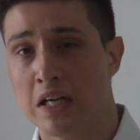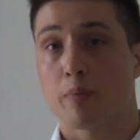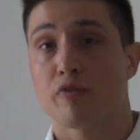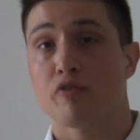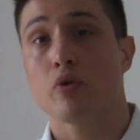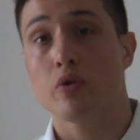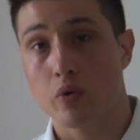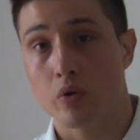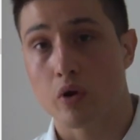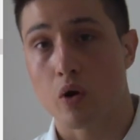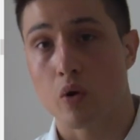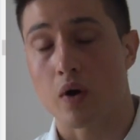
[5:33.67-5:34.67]
But before
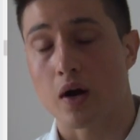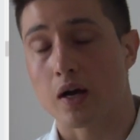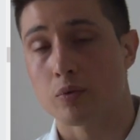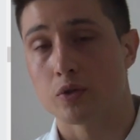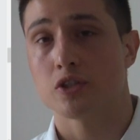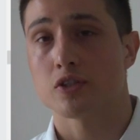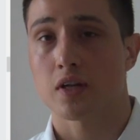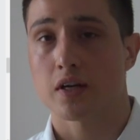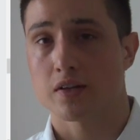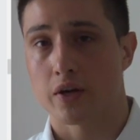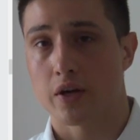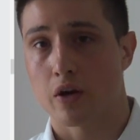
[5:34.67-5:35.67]
you go, I would just
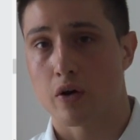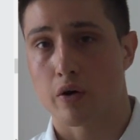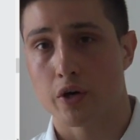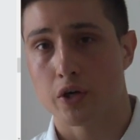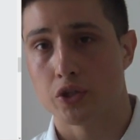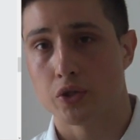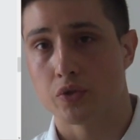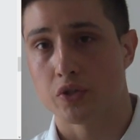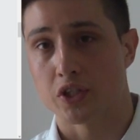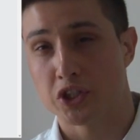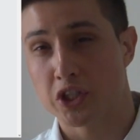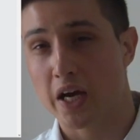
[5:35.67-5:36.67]
like to encourage
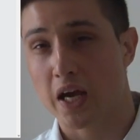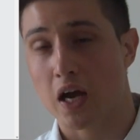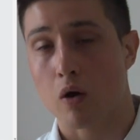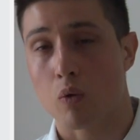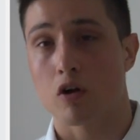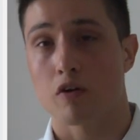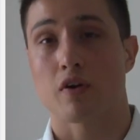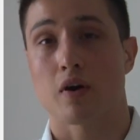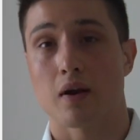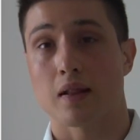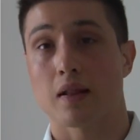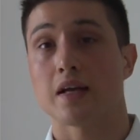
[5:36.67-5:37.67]
you to check out one of
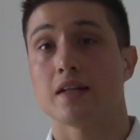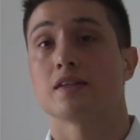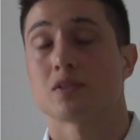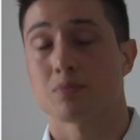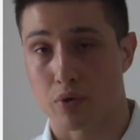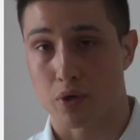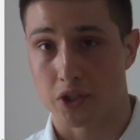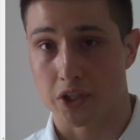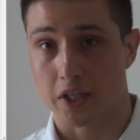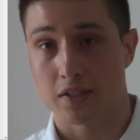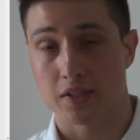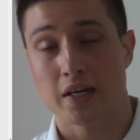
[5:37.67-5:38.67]
our latest
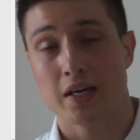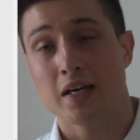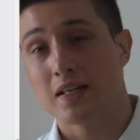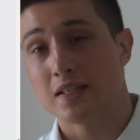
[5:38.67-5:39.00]
projects,